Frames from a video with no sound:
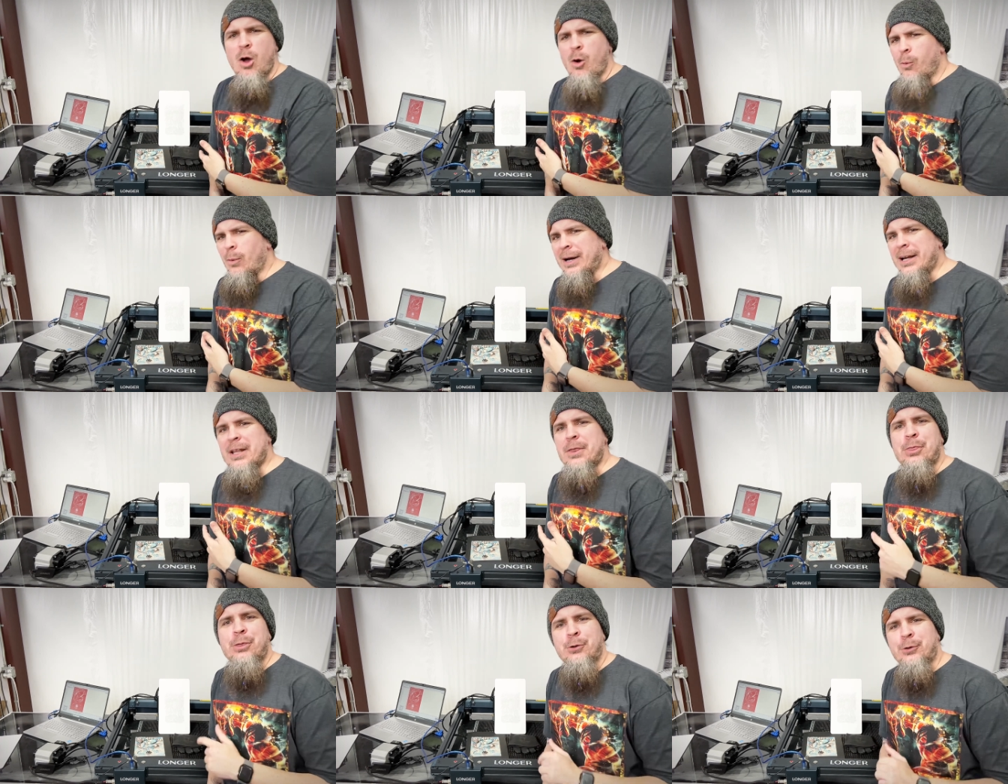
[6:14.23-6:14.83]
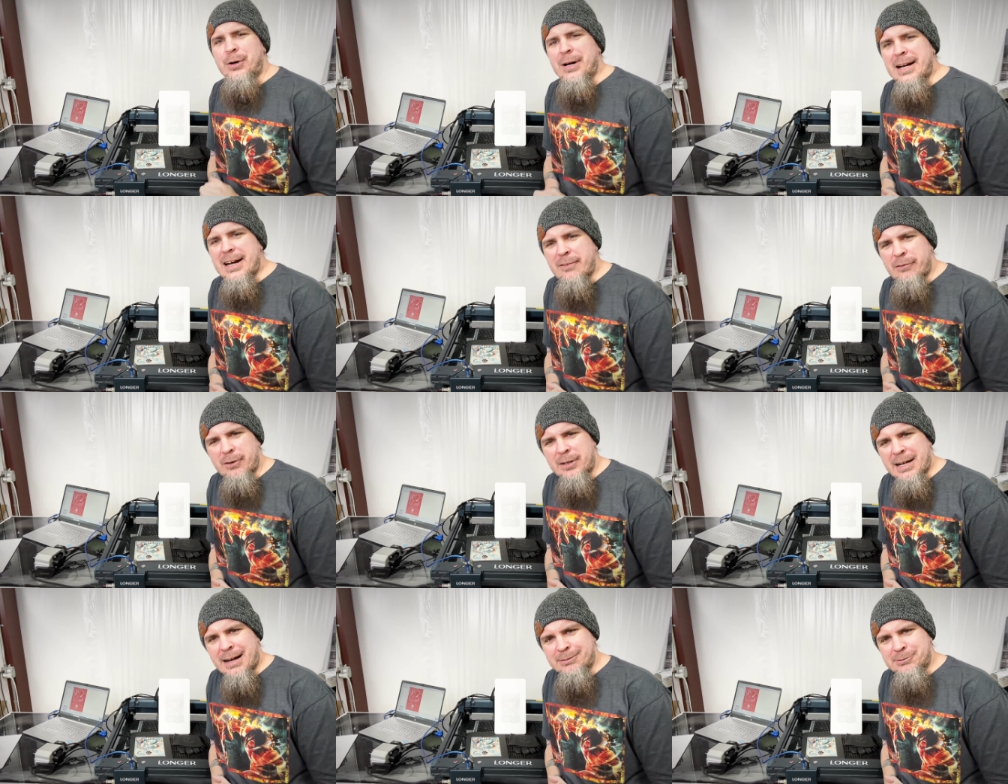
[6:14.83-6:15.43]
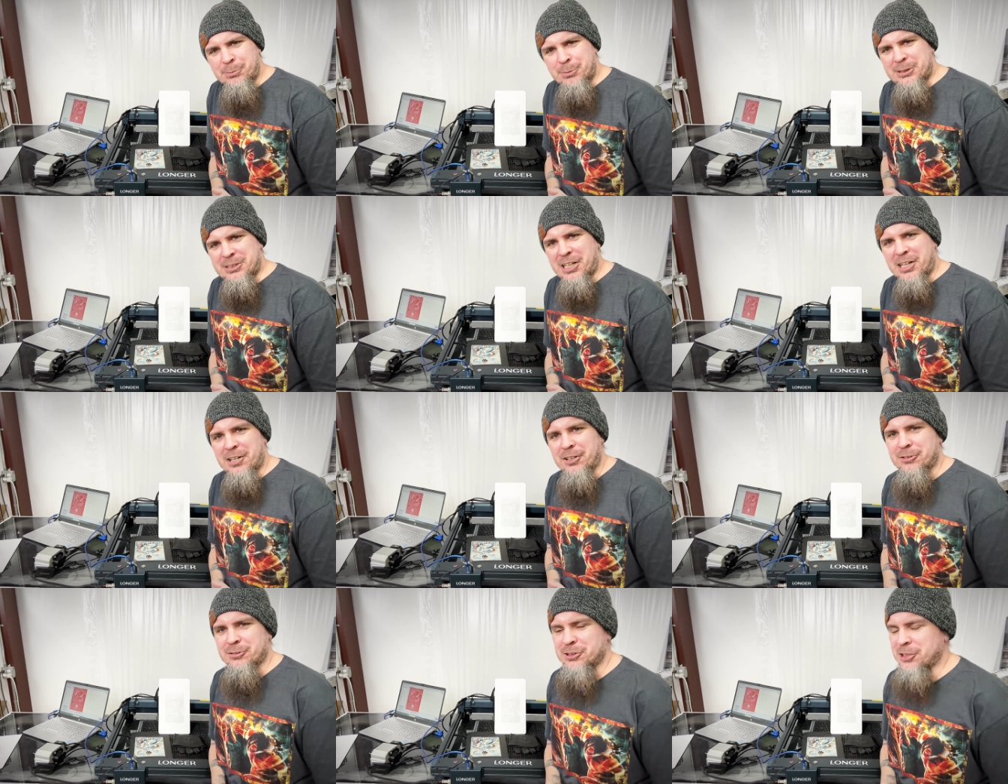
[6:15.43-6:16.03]
We did three different types of
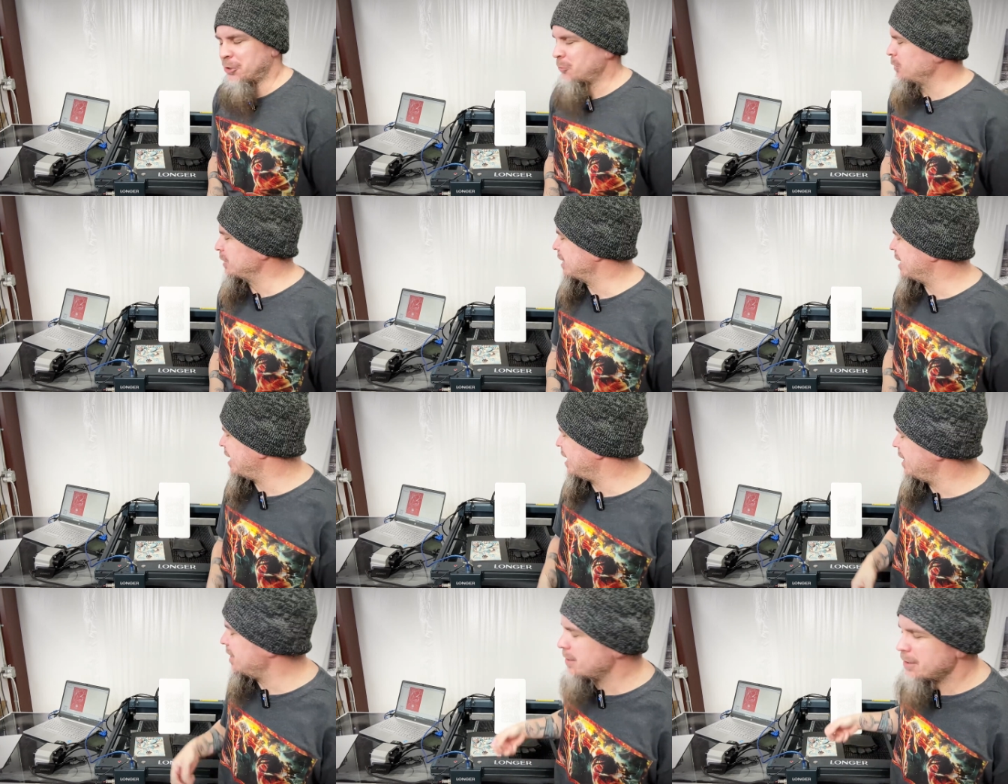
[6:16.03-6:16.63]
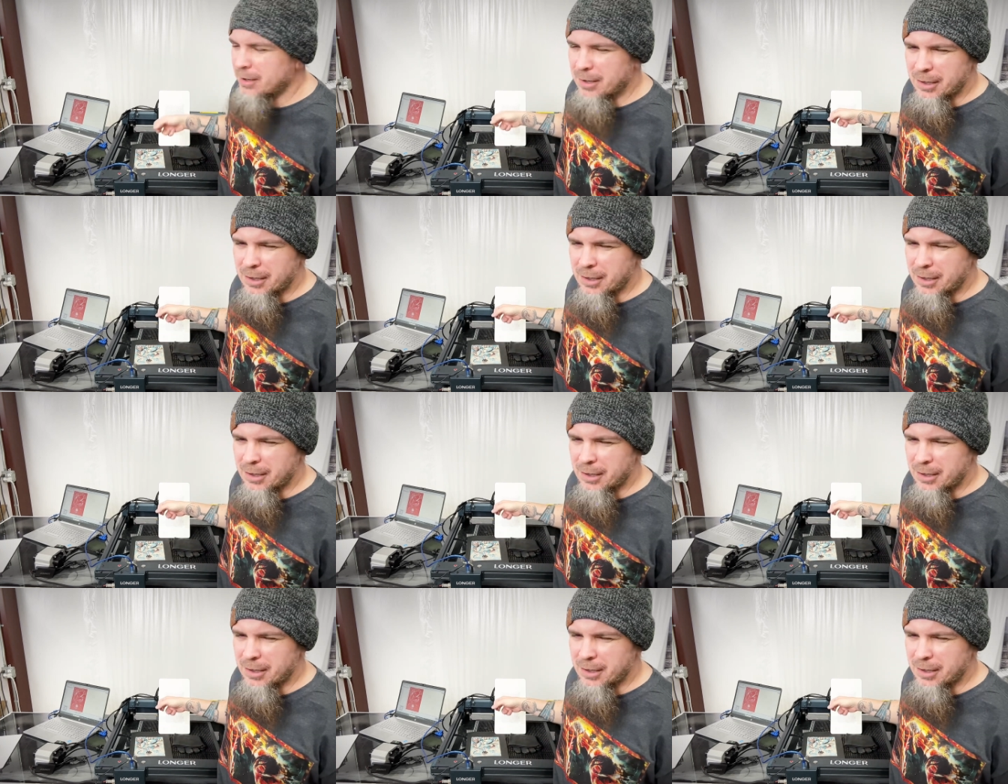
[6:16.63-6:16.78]
materials here. We got